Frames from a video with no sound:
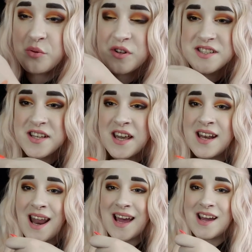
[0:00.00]
Once
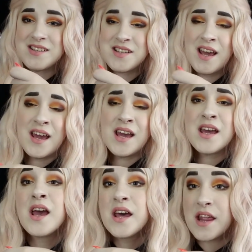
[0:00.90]
again, like I say,
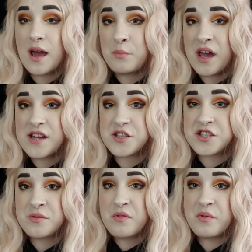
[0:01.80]
that matte to
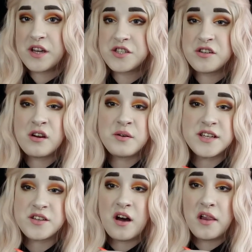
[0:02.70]
shimmer ratio
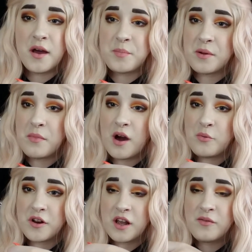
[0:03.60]
is all up in my
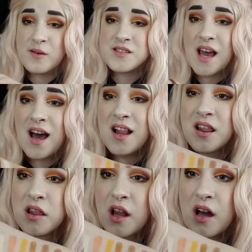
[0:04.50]
whatevers. I
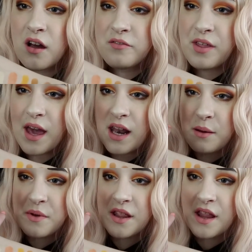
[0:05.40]
love that.
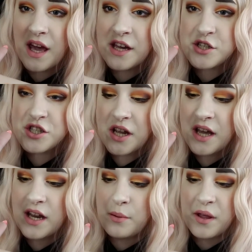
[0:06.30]
I mean, that
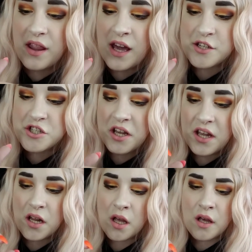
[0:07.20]
shade, that
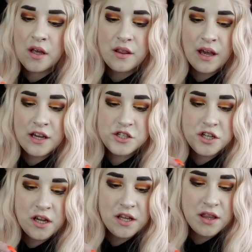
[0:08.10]
shade.
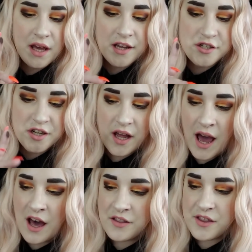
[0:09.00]

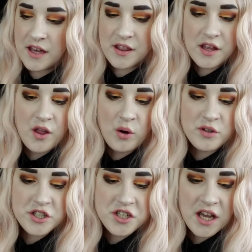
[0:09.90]
I don't think that the
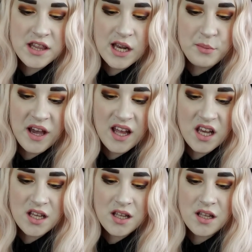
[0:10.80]
only shade that I'm kind
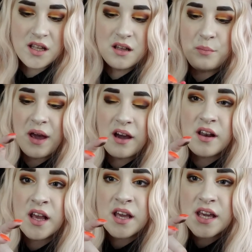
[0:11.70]
of
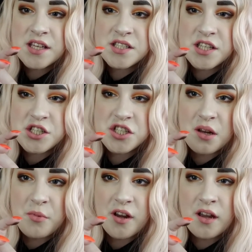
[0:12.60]
about is this
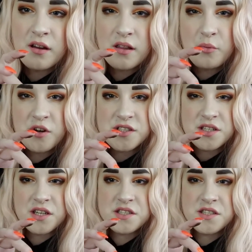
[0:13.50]
shimmer here that
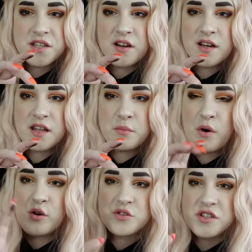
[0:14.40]
wasn't necessarily the
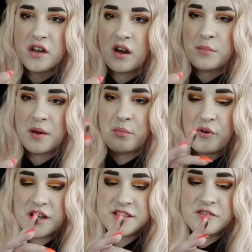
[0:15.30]
most
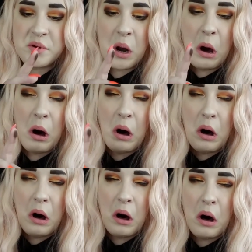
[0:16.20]
impressive, but
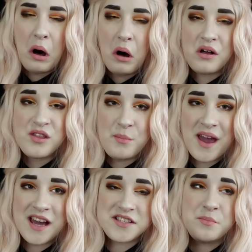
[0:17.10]
all the mattes.